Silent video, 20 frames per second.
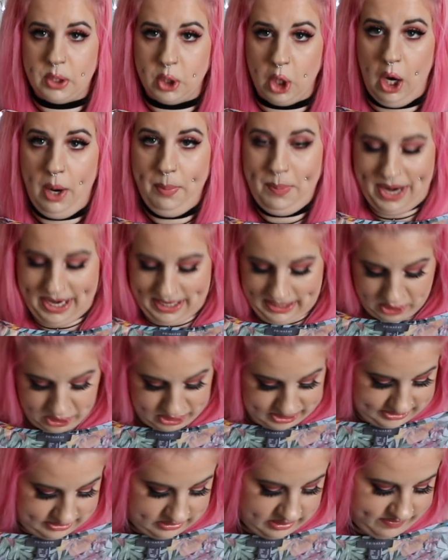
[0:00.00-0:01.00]
top and I
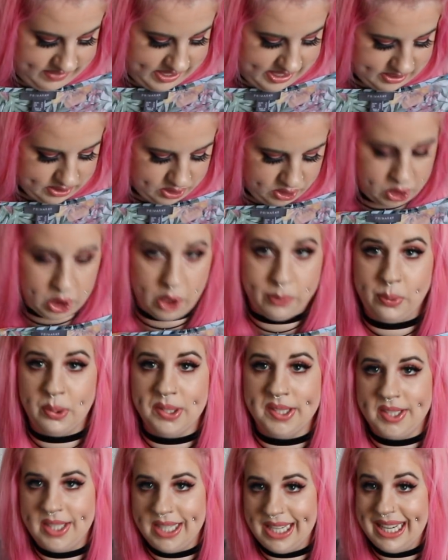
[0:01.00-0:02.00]
just love it. It's so
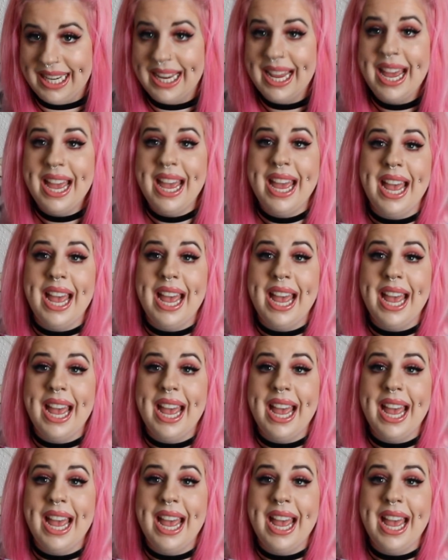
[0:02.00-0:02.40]
pretty.